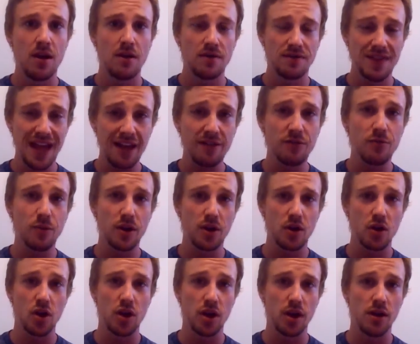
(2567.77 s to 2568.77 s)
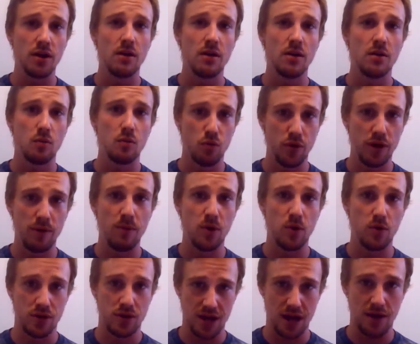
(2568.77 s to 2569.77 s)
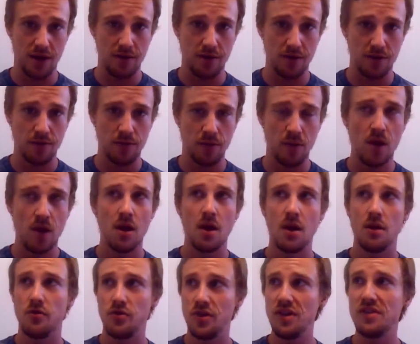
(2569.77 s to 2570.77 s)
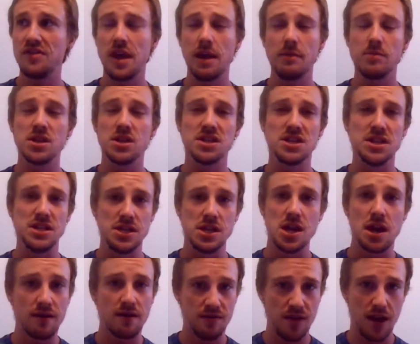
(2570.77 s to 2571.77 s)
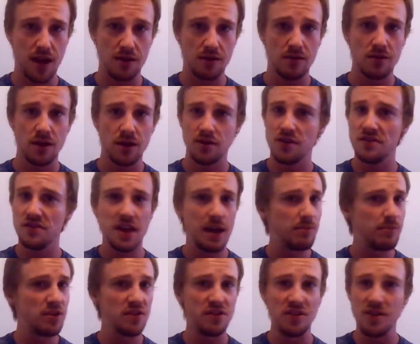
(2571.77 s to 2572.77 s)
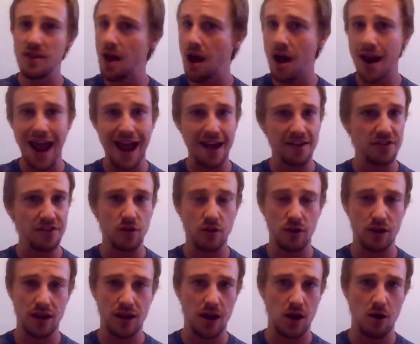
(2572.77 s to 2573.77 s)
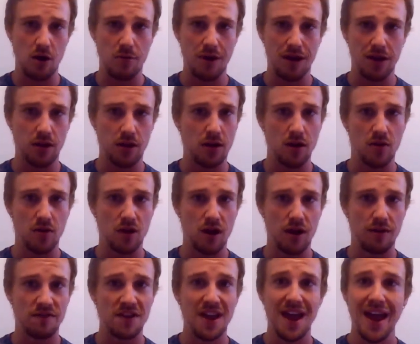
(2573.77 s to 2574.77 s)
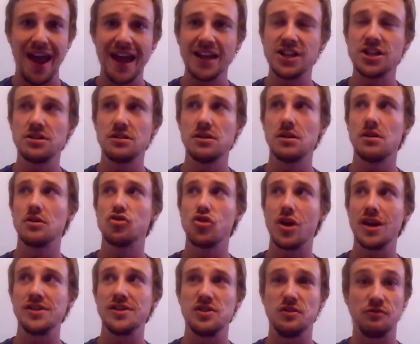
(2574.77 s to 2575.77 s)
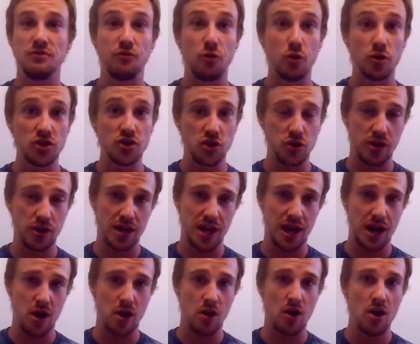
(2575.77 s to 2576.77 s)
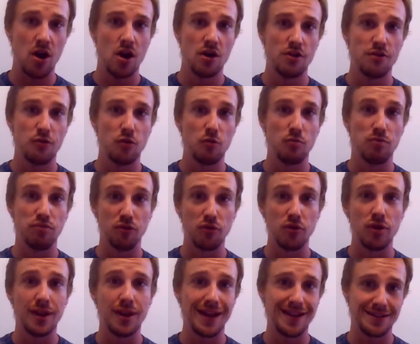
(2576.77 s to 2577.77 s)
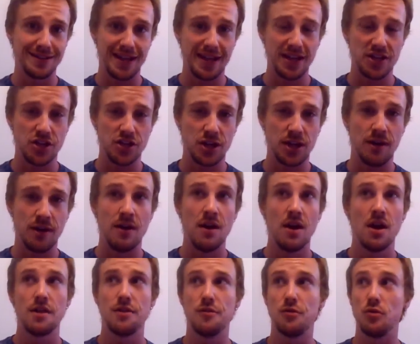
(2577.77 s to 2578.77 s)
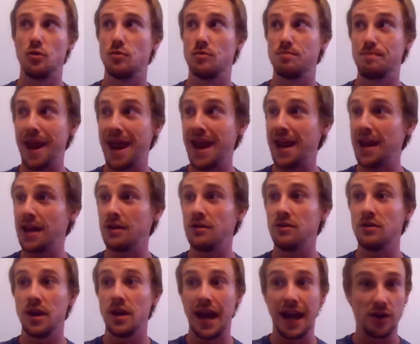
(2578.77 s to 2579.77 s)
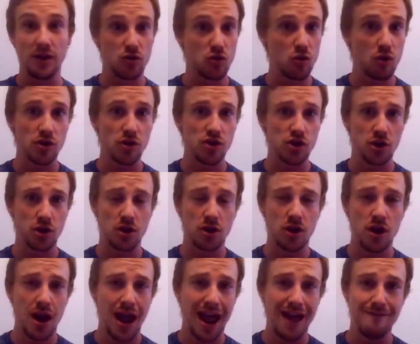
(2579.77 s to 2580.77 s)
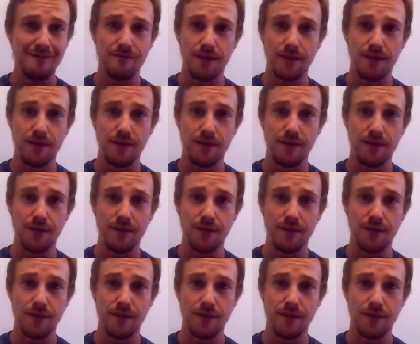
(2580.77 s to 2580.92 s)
That's what a good reboot does. This game does none of that. This game does not ask you to care about Lara Croft. It just tries to force you to care through brutalization, through pain and torture and